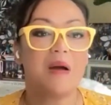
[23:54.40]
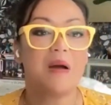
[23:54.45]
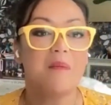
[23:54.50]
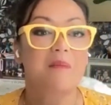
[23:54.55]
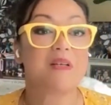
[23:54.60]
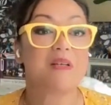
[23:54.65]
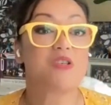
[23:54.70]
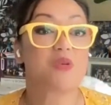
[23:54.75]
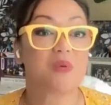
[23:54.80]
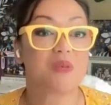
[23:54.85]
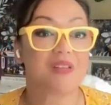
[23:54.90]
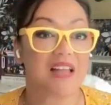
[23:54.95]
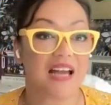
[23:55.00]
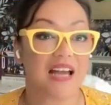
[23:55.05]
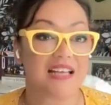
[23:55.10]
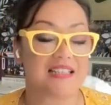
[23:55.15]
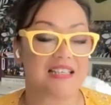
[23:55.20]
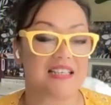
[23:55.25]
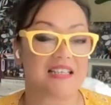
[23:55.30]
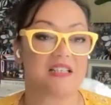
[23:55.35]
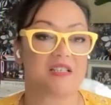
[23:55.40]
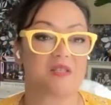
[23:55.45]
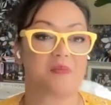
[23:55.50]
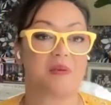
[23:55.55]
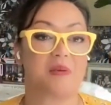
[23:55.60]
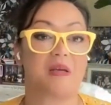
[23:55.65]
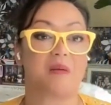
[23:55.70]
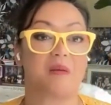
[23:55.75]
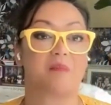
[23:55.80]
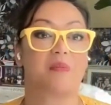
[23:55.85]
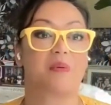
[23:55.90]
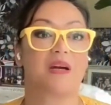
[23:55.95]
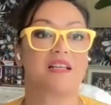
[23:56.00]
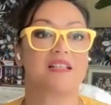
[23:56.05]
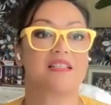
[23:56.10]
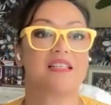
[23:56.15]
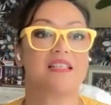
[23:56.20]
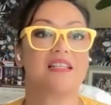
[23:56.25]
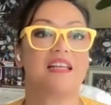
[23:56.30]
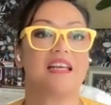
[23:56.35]
I'm habitualizing is being
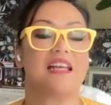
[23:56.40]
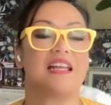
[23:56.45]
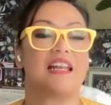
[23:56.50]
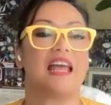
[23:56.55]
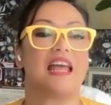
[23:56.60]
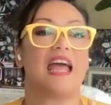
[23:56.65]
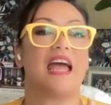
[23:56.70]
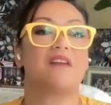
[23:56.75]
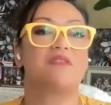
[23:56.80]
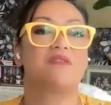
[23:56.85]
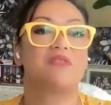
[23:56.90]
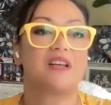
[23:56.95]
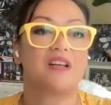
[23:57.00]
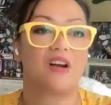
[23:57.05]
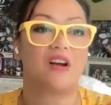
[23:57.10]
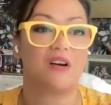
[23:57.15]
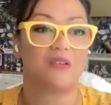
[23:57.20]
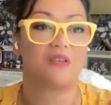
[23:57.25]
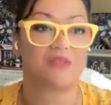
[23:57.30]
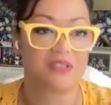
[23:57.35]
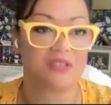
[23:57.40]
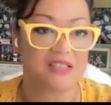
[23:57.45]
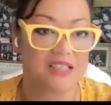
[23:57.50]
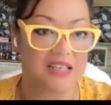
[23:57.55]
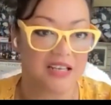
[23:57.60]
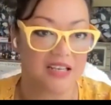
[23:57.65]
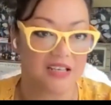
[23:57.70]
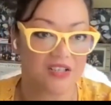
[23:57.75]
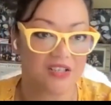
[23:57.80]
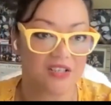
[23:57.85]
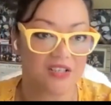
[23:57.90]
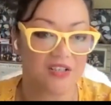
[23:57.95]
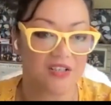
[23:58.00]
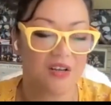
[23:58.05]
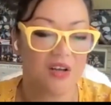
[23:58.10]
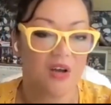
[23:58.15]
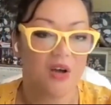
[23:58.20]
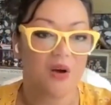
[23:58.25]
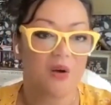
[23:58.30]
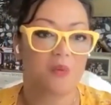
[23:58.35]
present in every
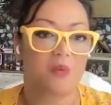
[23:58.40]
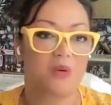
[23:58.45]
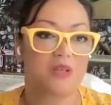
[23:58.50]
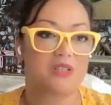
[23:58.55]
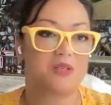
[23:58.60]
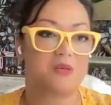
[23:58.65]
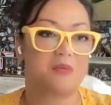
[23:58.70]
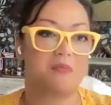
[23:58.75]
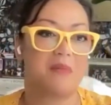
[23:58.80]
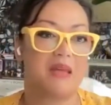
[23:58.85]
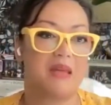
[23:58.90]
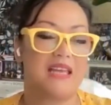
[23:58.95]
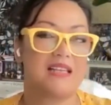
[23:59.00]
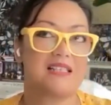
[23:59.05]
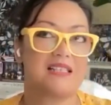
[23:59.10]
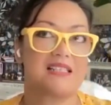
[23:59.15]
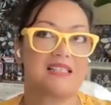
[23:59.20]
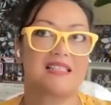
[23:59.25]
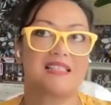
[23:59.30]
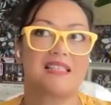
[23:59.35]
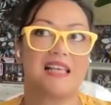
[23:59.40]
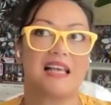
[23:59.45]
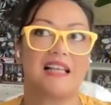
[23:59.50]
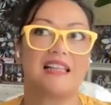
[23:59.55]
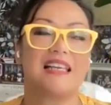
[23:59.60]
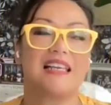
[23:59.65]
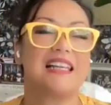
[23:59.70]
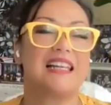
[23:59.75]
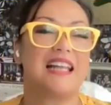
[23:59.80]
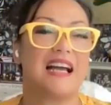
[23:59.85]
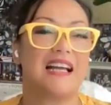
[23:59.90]
conversation, which makes selling